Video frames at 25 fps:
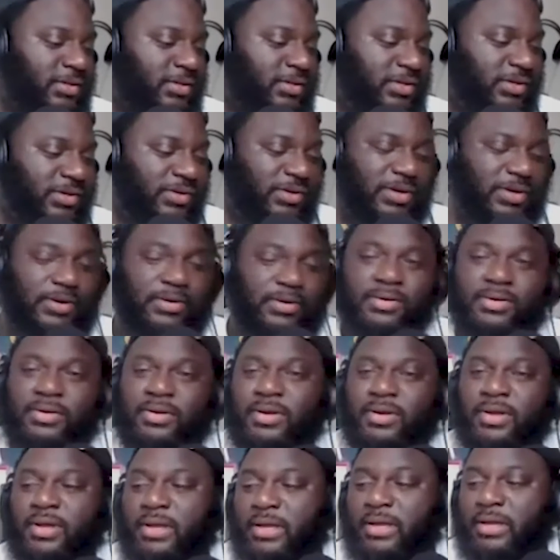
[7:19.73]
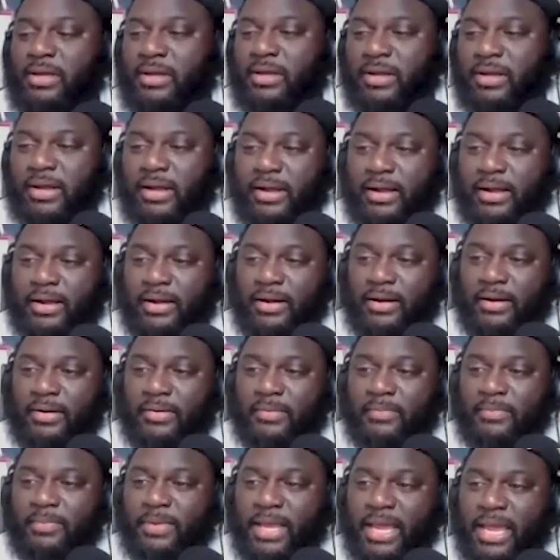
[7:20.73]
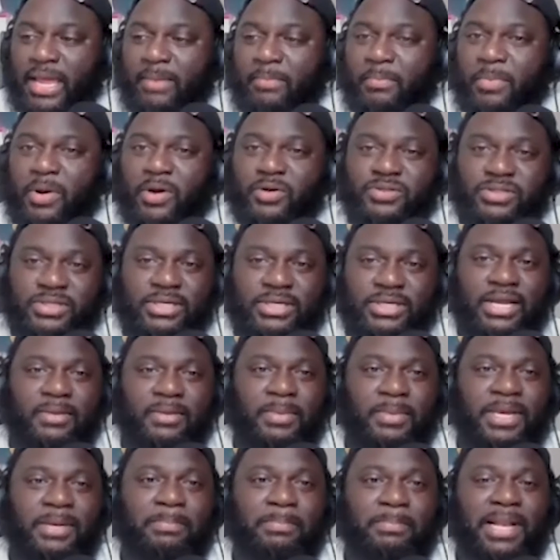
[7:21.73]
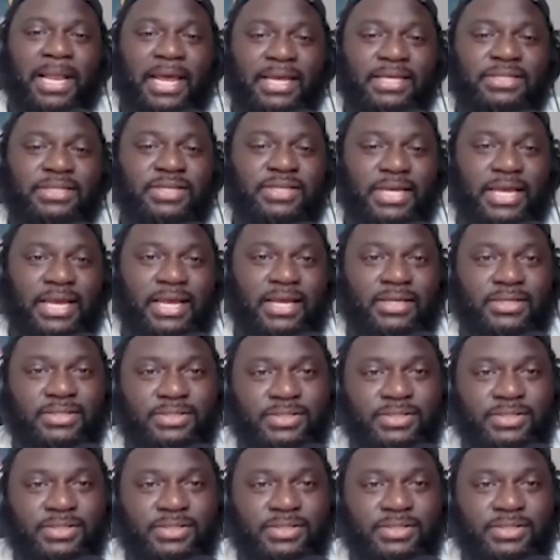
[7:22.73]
You know, and most of them he plays against.